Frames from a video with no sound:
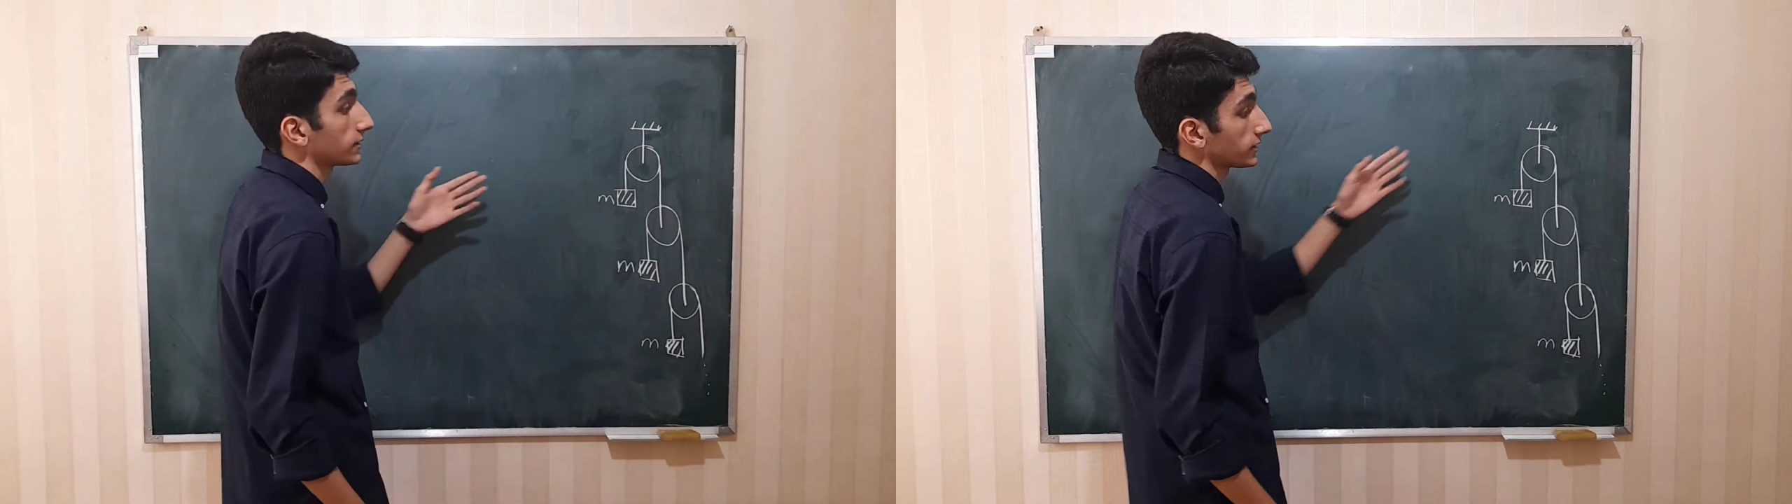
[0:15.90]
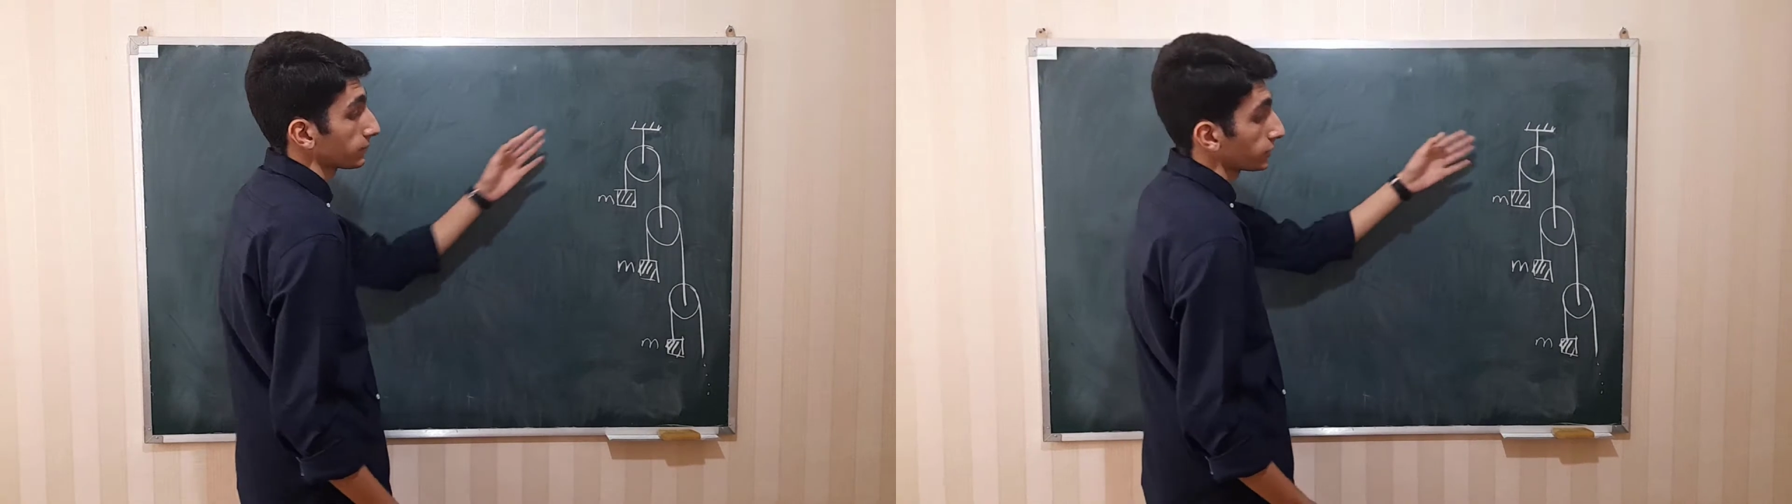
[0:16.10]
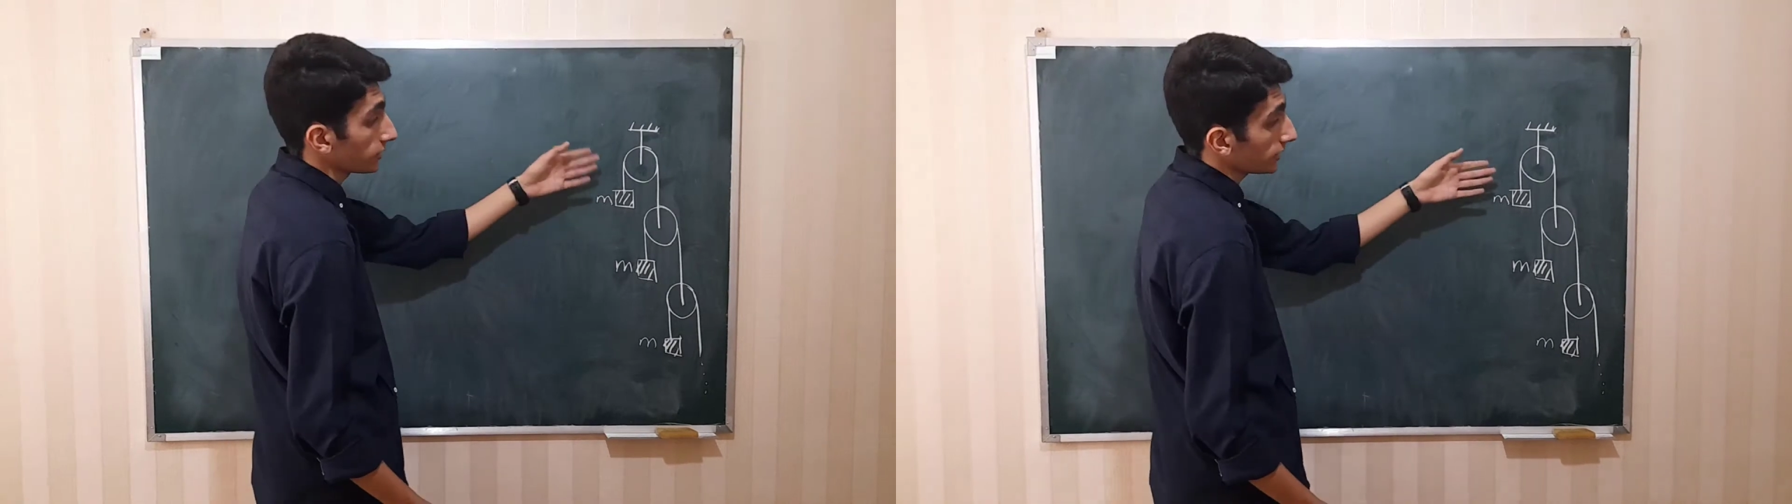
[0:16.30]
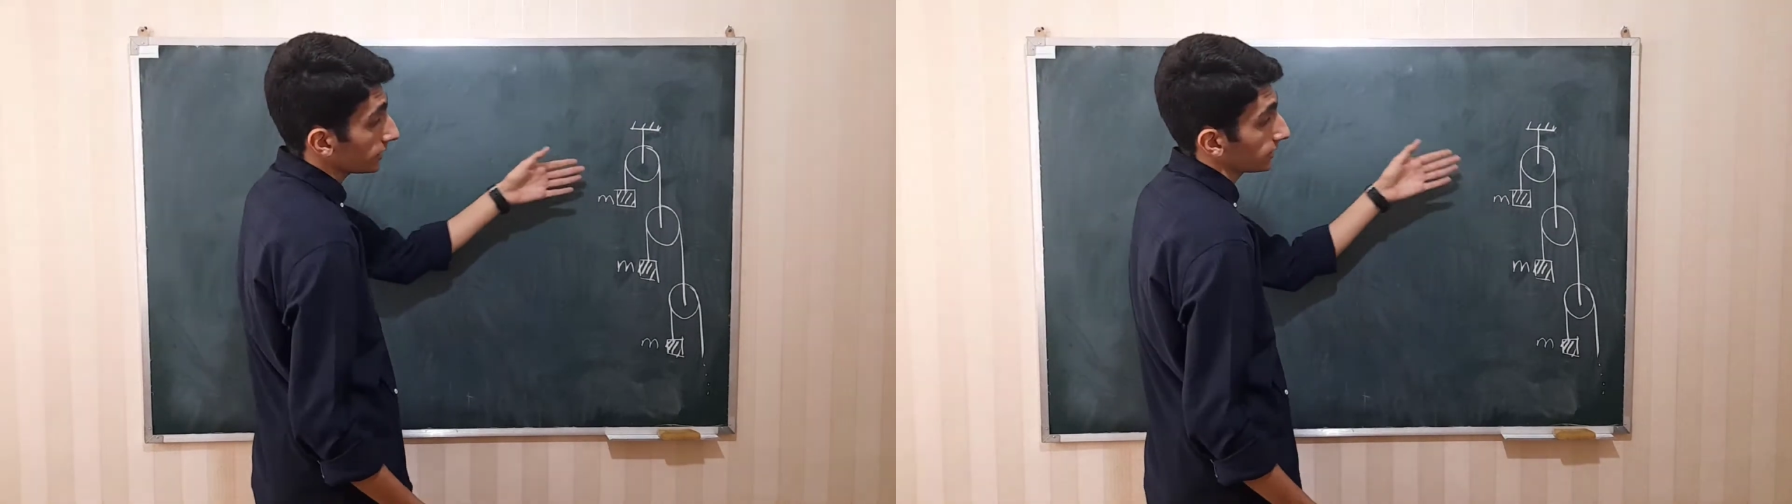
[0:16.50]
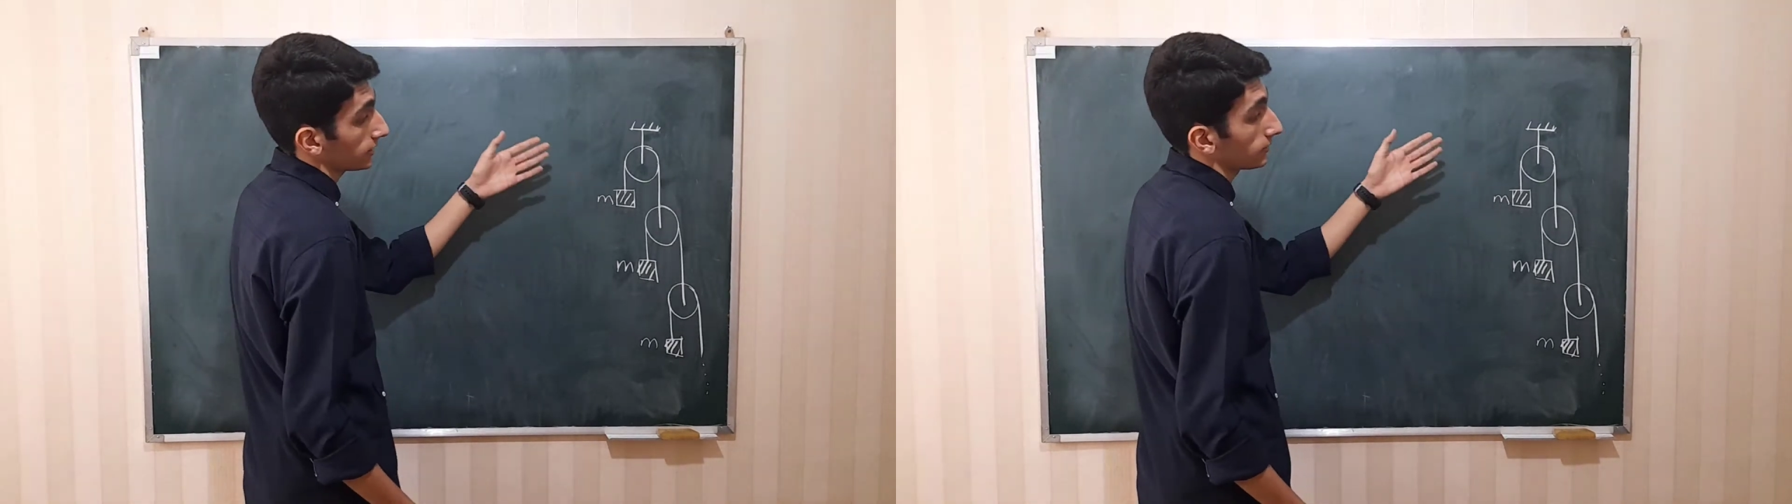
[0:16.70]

There's a pulley,